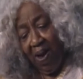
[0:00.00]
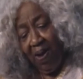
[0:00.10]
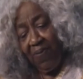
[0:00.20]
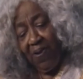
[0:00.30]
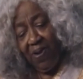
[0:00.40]

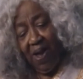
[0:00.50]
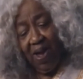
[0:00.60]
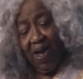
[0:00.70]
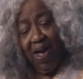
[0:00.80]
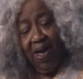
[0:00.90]
I felt
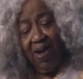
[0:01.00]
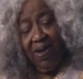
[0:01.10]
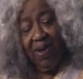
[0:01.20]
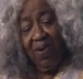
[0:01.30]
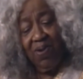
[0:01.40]
like I
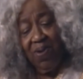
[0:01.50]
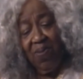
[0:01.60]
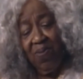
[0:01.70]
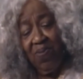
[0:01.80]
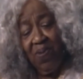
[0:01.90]
had known
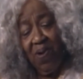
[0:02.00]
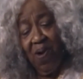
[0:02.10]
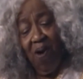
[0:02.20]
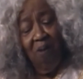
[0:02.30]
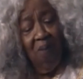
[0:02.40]
him
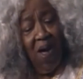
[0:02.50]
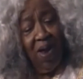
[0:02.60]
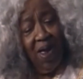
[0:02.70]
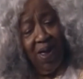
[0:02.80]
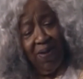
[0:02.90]
all
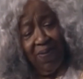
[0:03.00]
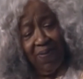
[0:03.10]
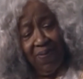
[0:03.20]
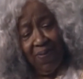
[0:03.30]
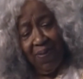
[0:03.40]
my life.